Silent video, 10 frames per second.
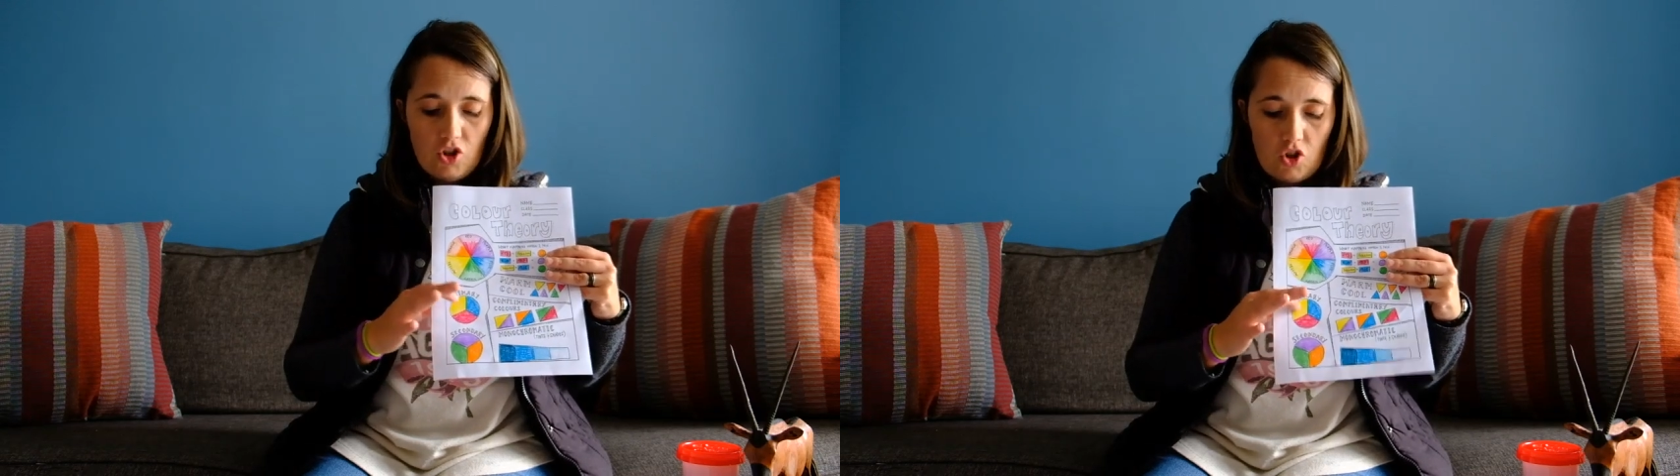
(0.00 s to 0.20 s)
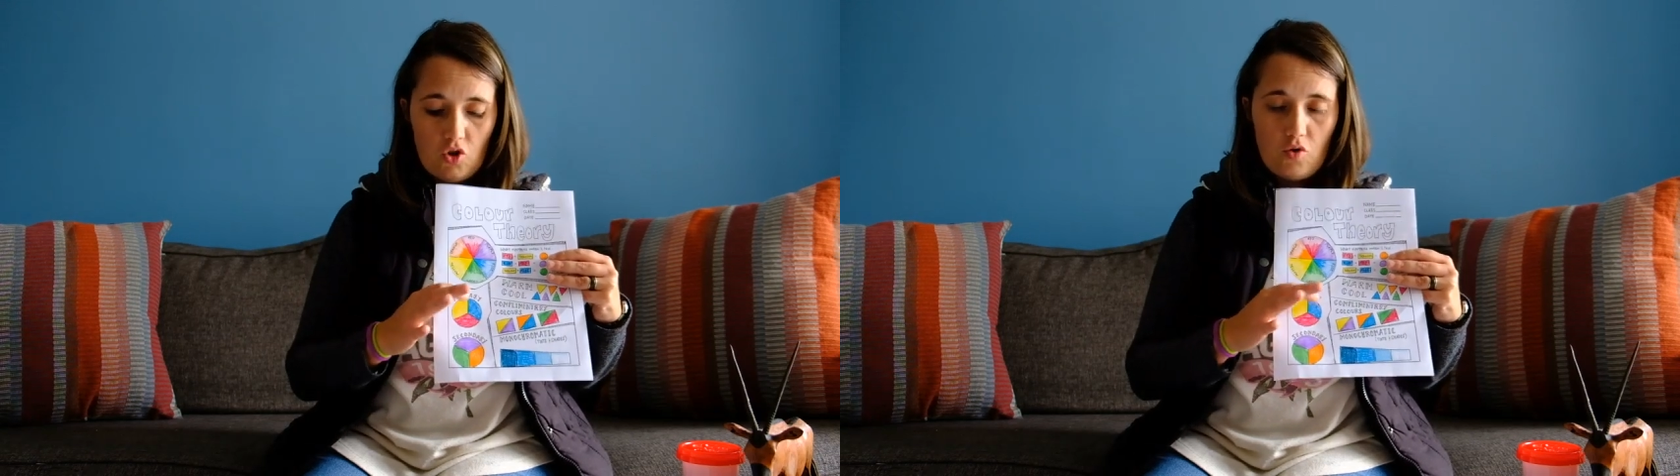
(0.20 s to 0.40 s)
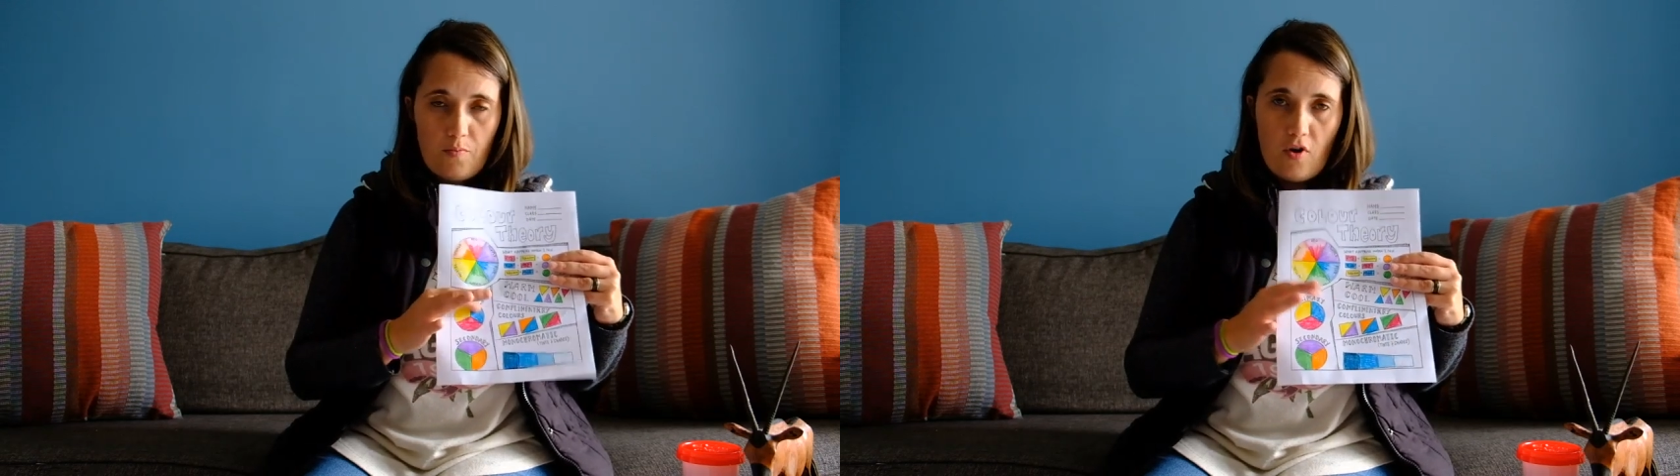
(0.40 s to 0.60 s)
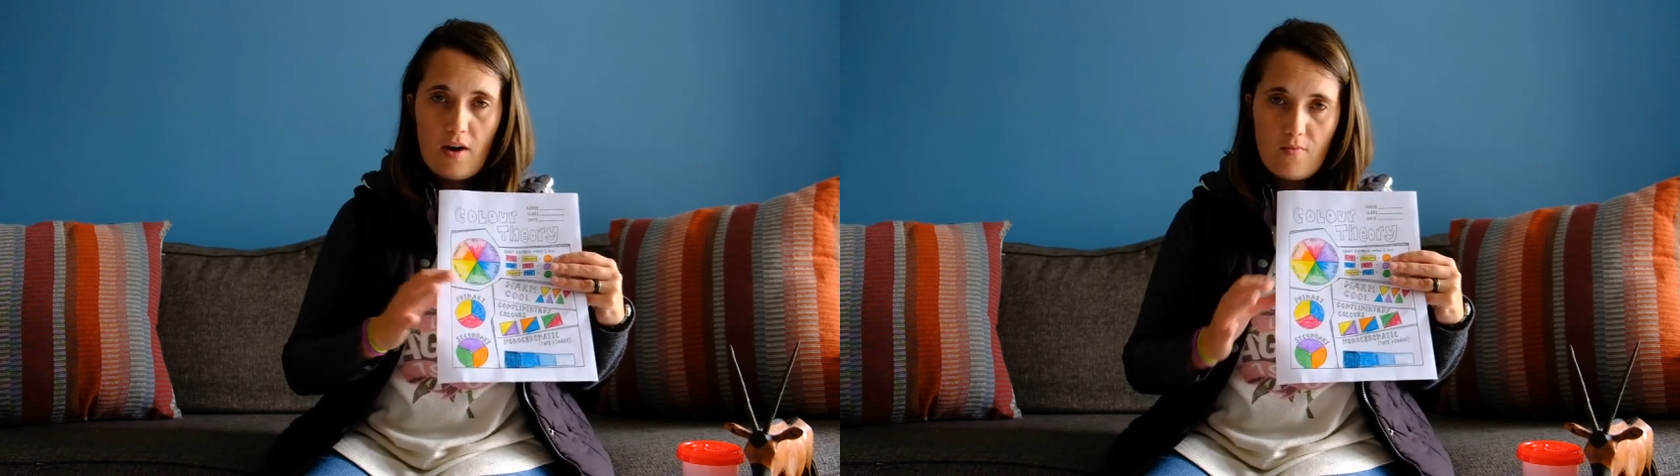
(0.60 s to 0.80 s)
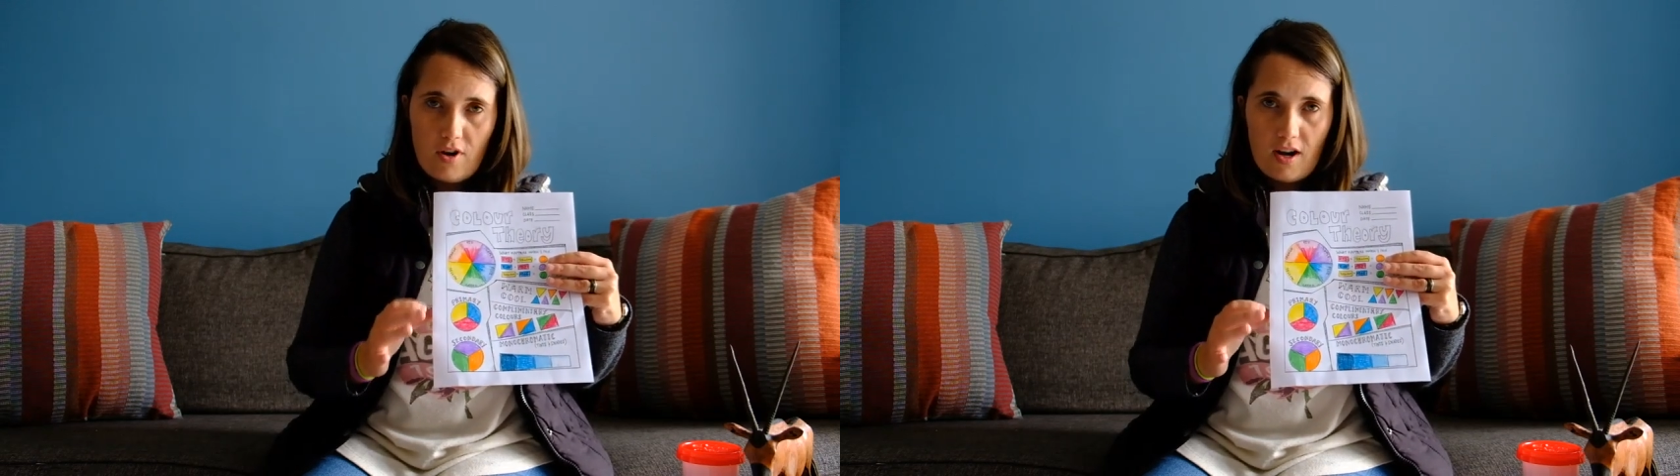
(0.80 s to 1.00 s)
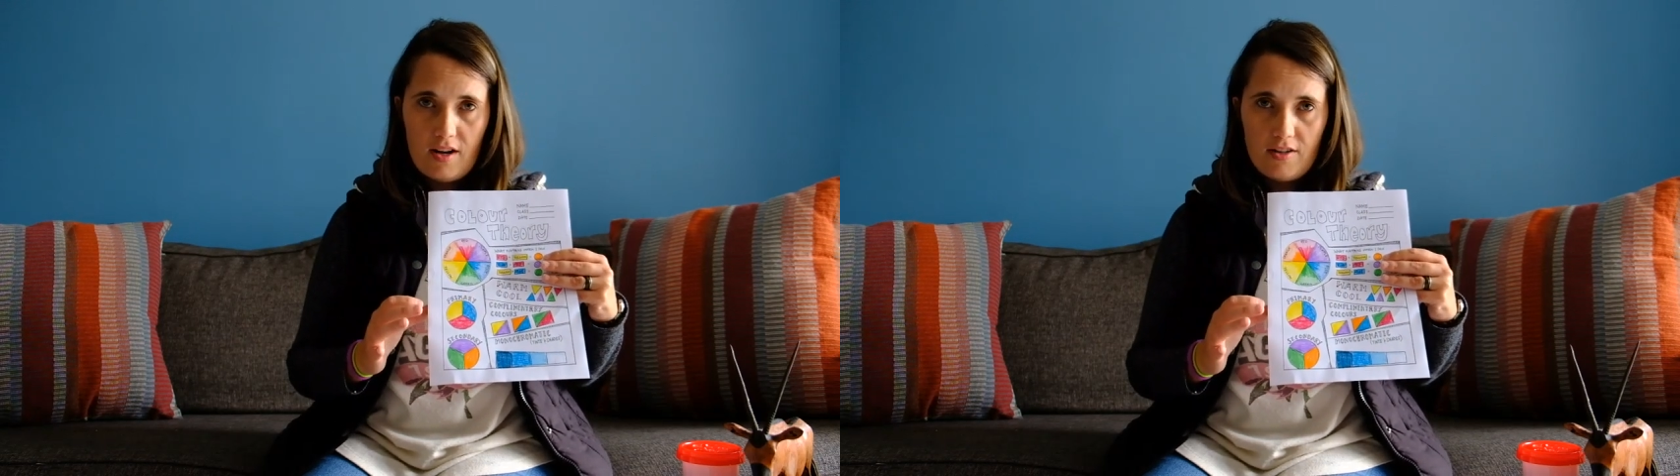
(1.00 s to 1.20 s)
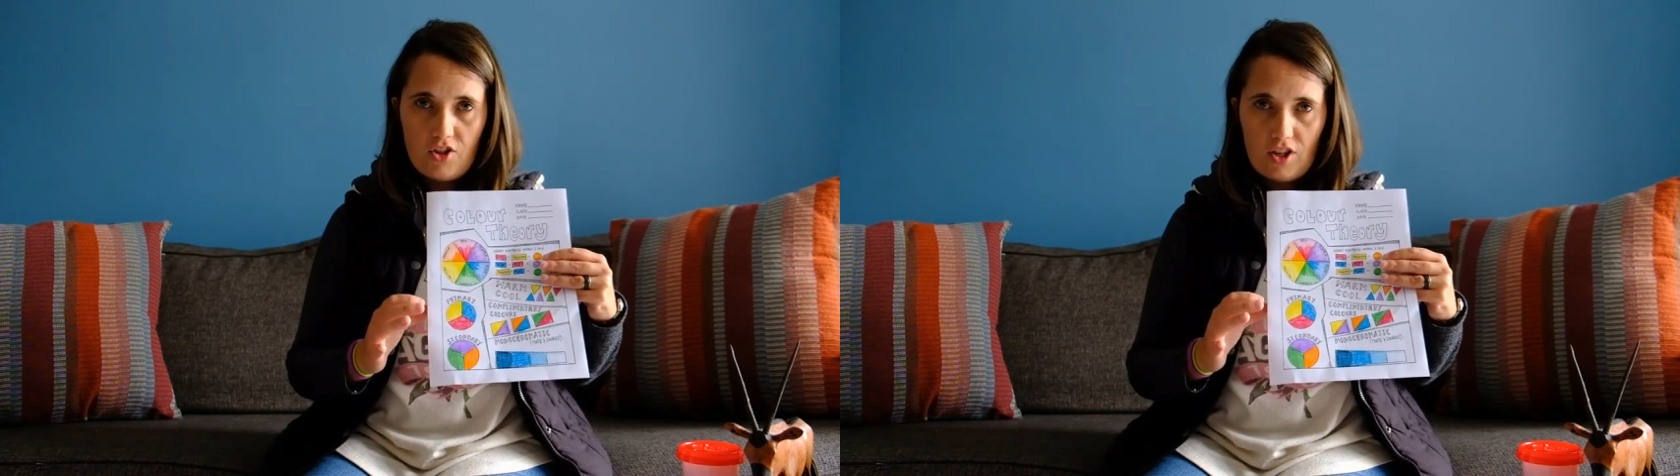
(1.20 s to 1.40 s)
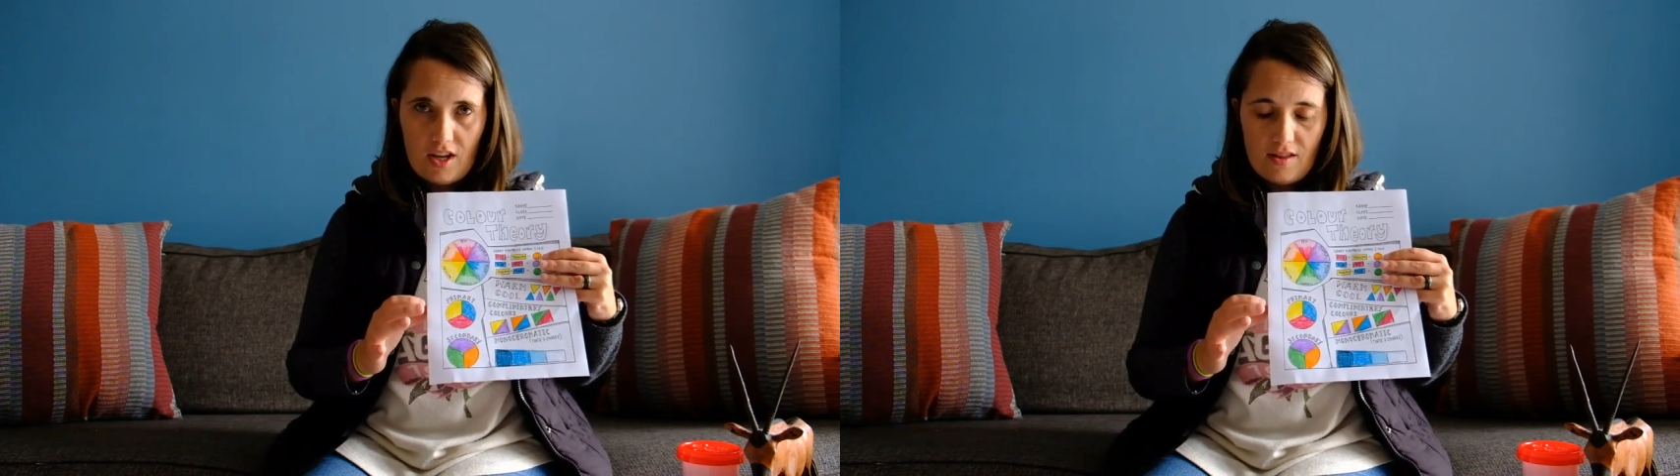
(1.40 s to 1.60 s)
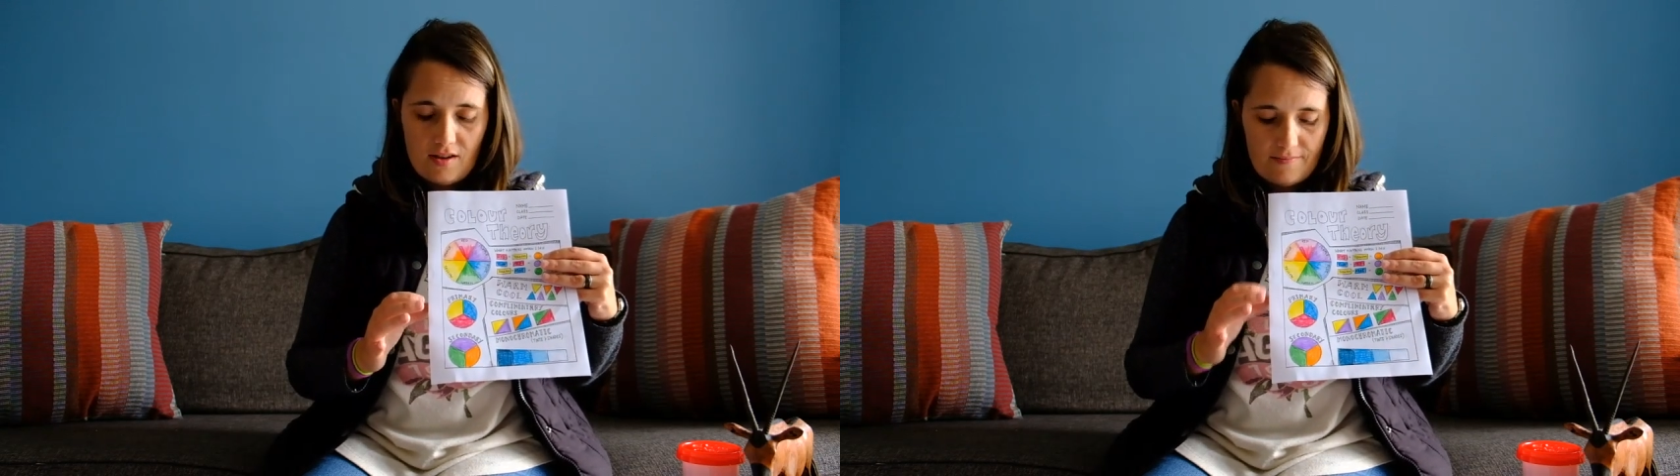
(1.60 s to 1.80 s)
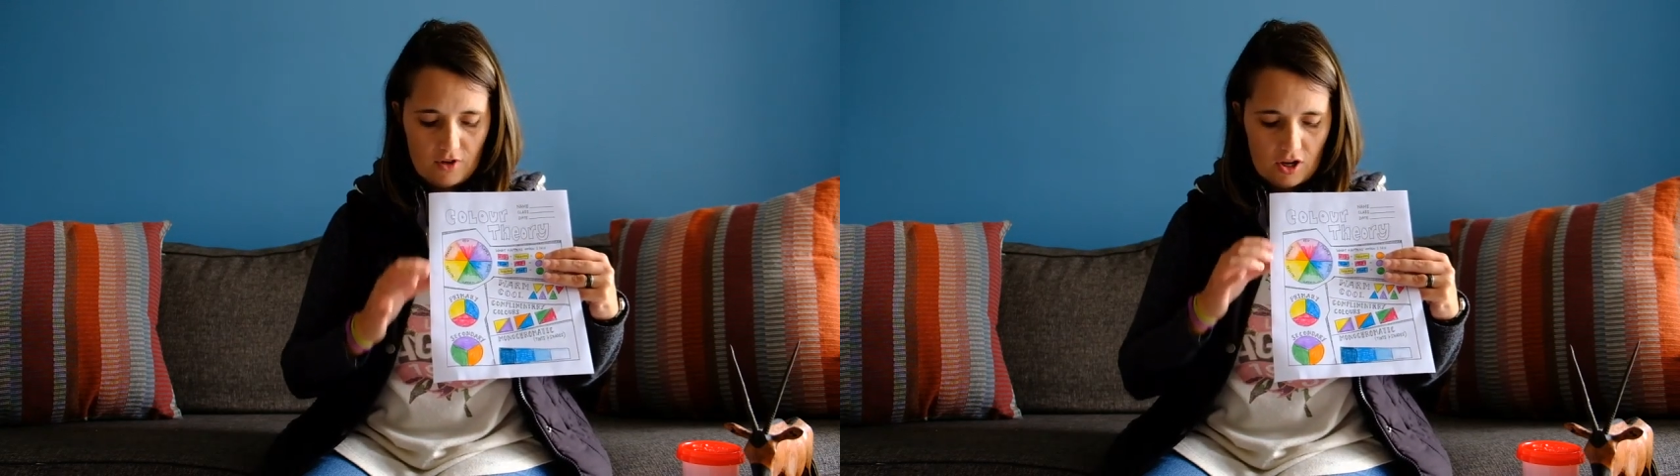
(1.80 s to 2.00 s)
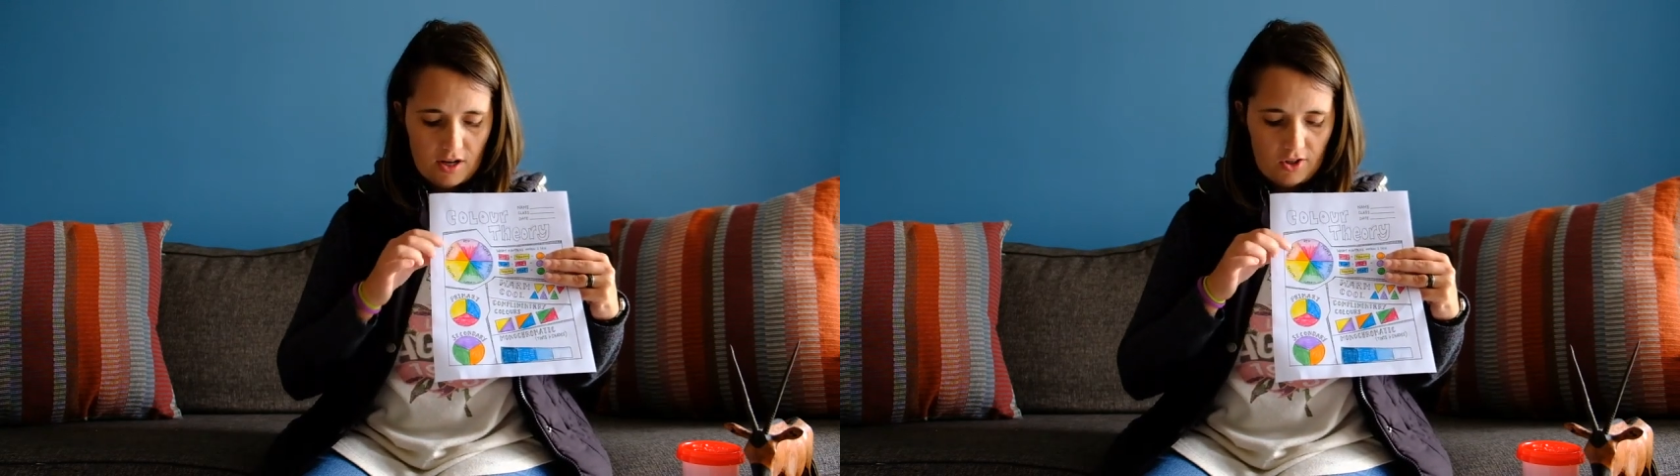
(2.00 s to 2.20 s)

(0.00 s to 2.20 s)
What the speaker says: 2 primary colors together, okay?